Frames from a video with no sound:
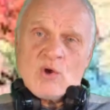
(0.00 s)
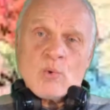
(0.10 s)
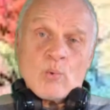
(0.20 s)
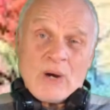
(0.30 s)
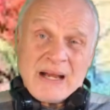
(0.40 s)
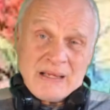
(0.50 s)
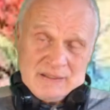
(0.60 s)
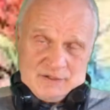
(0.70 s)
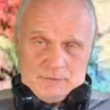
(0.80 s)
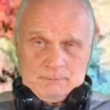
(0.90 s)

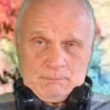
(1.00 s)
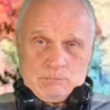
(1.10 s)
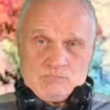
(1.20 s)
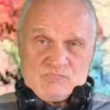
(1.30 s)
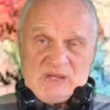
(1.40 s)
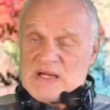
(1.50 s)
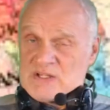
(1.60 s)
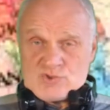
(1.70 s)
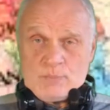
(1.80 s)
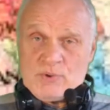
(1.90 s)
Why? I
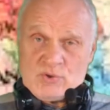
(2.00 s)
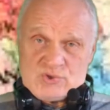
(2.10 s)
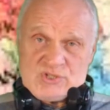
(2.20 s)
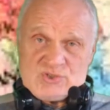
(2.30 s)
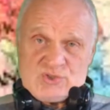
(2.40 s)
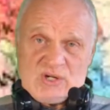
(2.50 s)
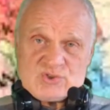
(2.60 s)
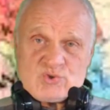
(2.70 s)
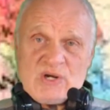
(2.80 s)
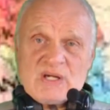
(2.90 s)
suppose he's not
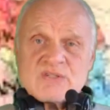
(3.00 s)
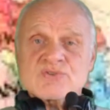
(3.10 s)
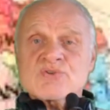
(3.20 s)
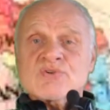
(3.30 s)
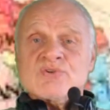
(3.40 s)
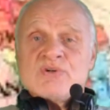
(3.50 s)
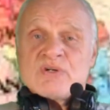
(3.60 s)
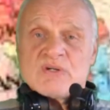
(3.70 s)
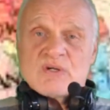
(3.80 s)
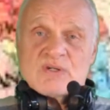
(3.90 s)
trying to
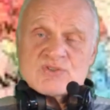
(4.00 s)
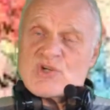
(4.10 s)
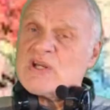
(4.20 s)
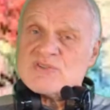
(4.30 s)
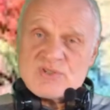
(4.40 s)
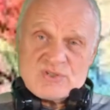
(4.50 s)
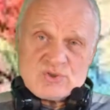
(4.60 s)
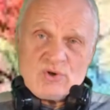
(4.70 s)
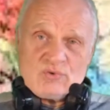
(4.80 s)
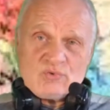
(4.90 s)
change his
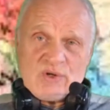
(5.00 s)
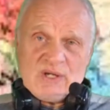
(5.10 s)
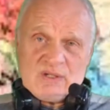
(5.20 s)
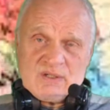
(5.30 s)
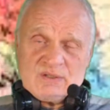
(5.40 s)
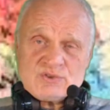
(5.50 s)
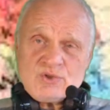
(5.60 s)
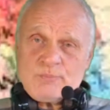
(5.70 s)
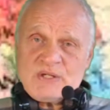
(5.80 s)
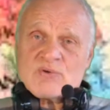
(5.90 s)
own religion
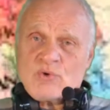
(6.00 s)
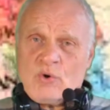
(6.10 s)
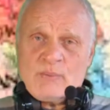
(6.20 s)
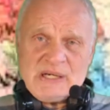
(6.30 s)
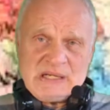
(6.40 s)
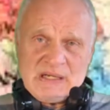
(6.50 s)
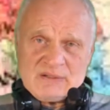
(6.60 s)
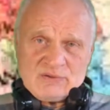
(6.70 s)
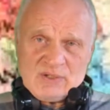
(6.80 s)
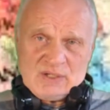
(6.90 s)
to be a Roman
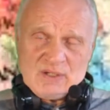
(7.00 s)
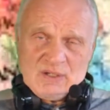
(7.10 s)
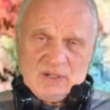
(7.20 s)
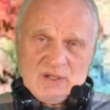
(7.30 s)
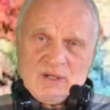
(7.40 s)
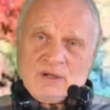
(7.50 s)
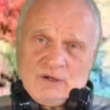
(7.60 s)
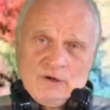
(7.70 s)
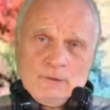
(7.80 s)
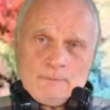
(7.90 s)
Catholic.
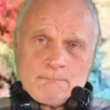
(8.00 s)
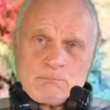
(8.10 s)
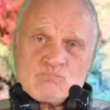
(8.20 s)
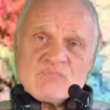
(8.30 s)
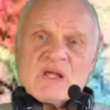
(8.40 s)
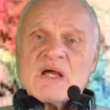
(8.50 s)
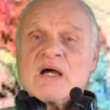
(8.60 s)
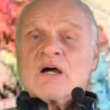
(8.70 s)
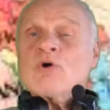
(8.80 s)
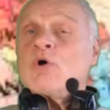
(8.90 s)
No,
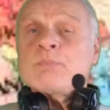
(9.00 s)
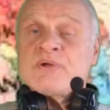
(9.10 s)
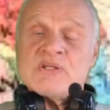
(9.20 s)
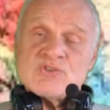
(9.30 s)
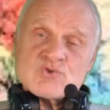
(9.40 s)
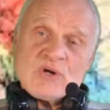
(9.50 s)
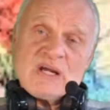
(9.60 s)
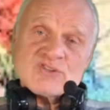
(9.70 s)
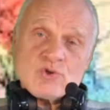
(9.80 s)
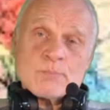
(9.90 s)
I hope he's
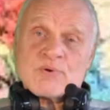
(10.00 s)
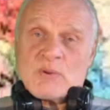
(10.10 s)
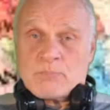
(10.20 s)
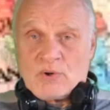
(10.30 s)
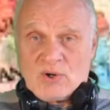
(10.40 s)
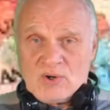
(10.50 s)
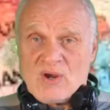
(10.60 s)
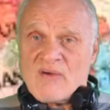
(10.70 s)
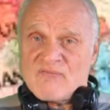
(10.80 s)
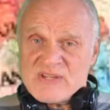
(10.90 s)
trying to prepare
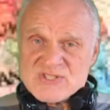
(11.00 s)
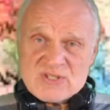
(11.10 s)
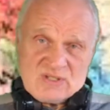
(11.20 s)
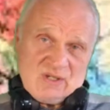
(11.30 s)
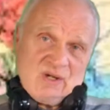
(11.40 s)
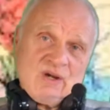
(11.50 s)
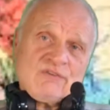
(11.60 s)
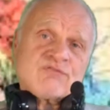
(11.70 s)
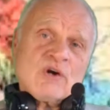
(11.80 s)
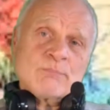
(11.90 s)
a visit
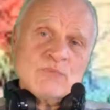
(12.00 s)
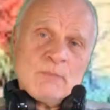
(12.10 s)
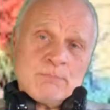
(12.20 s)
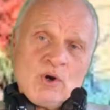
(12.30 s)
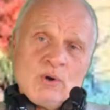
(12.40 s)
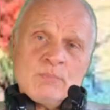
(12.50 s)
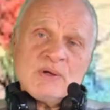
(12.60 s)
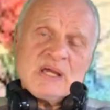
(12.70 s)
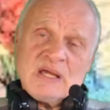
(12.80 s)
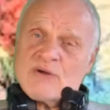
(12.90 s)
from the Pope
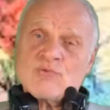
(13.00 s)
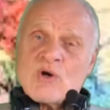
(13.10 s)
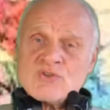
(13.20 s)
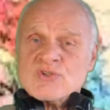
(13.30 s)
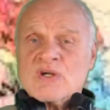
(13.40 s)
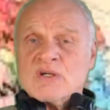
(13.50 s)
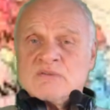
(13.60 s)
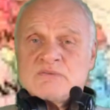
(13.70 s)
in Russia.